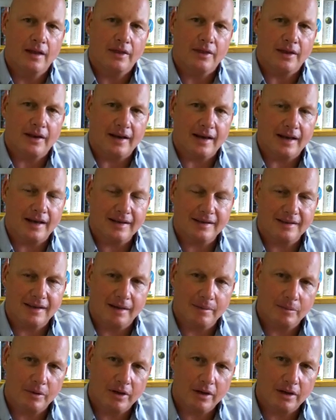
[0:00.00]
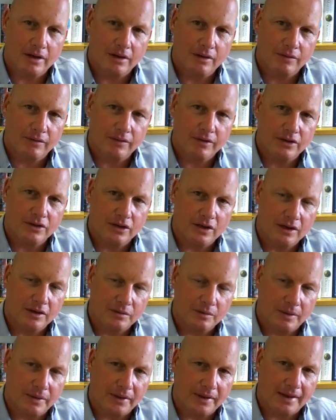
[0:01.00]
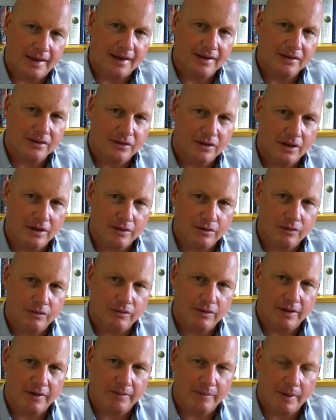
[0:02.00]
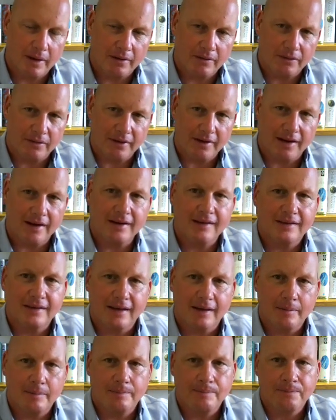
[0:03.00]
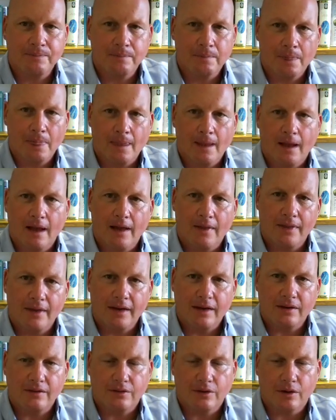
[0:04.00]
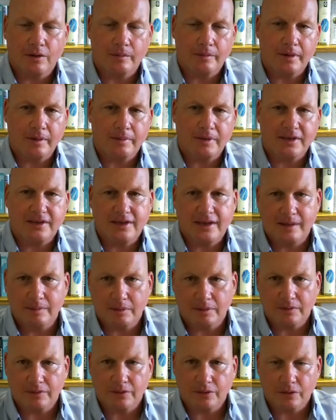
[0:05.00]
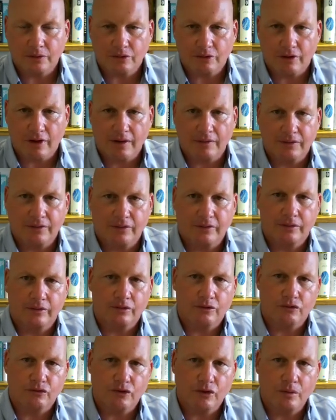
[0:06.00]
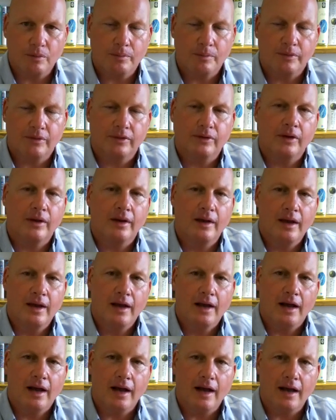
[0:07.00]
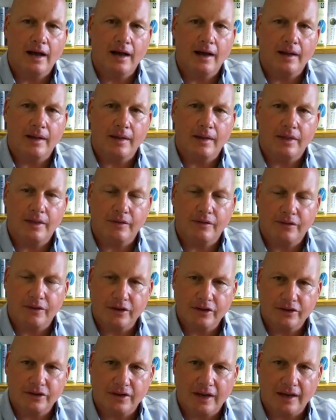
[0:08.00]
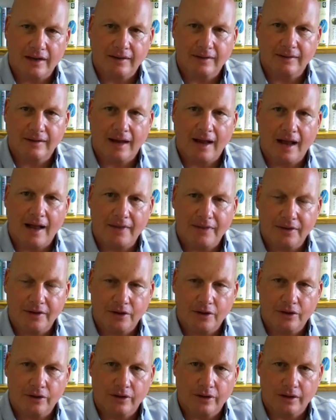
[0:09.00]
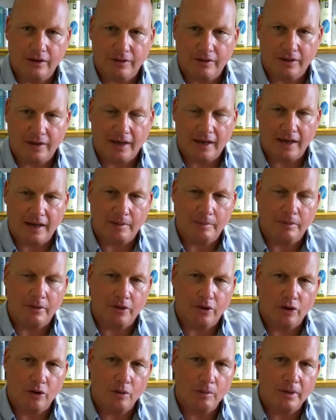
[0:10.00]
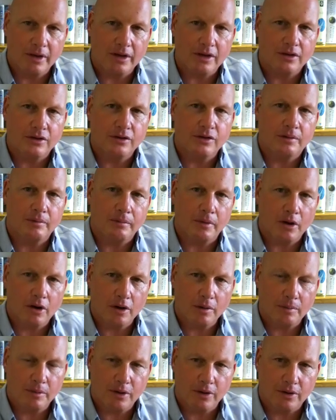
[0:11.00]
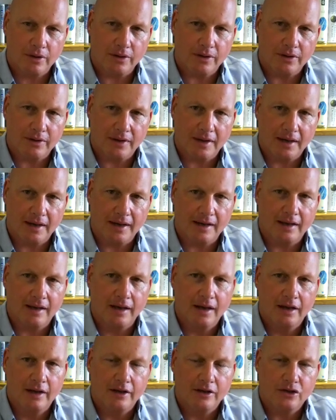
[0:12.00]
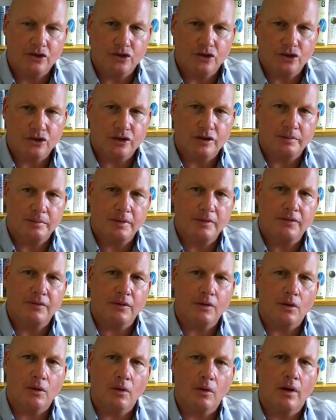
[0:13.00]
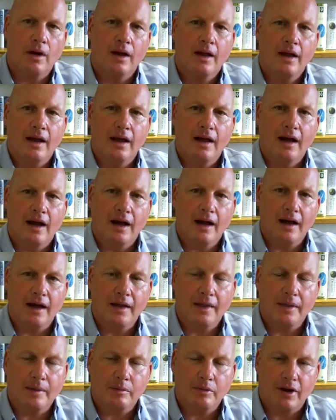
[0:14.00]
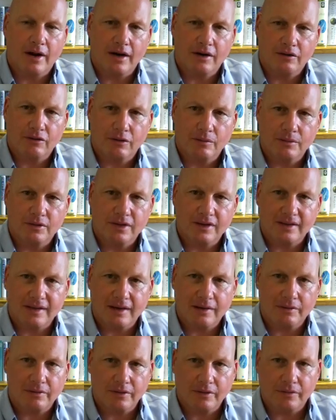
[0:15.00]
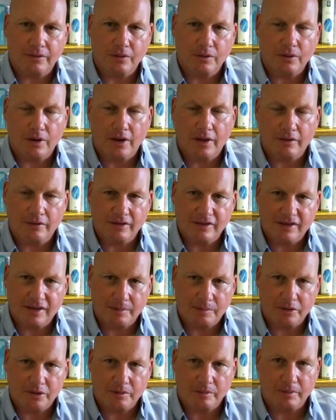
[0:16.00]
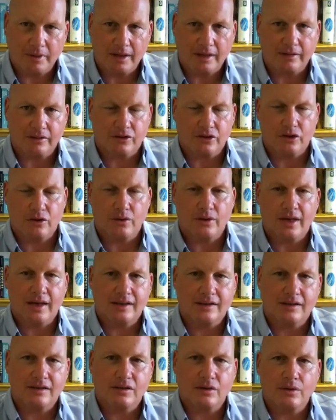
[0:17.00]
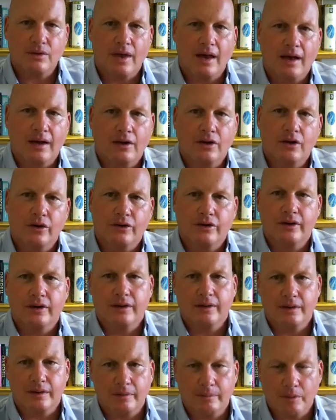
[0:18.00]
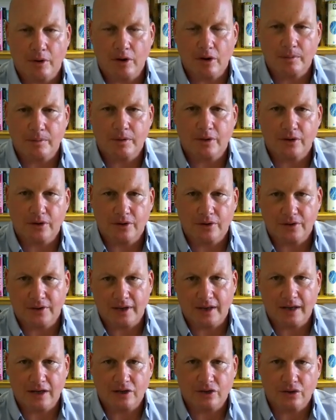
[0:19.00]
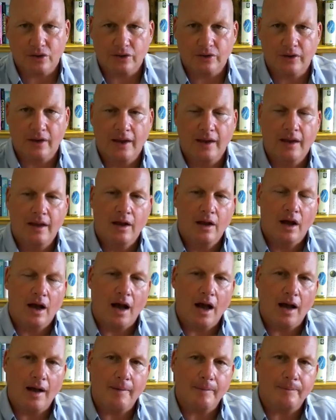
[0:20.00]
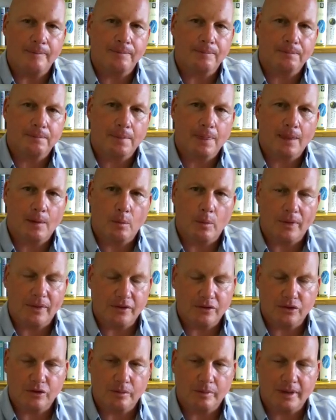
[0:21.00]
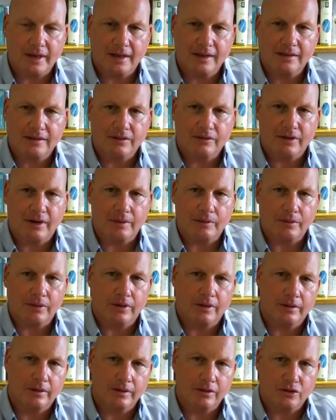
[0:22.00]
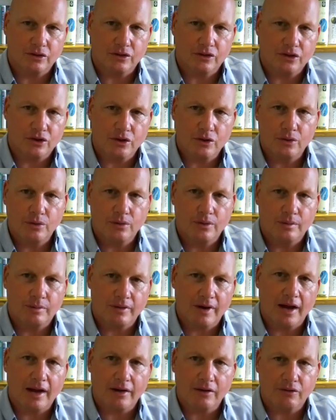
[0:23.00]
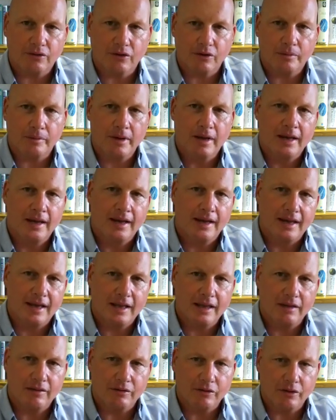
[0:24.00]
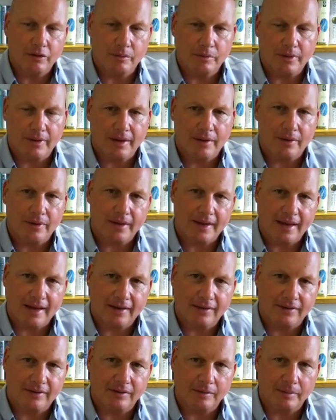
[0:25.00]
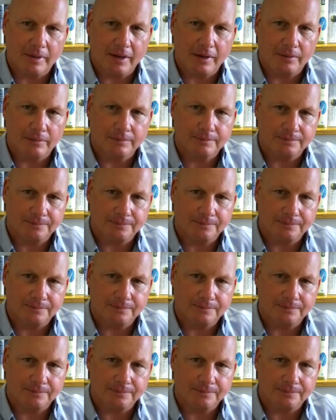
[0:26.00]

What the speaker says: The nighttime wedding coverage is when the guests start to arrive back for the nighttime, and then you've got maybe table photographs, groups, the first dance and the cutting of the cake. But normally you do the mock-up cutting of the cake just before the bride and groom sit down for food at the reception meal. So you get to do that cutting of the mock-up cutting of the cake shot when there's nobody else around. It's just you, the bride and groom, in the room without the guests about.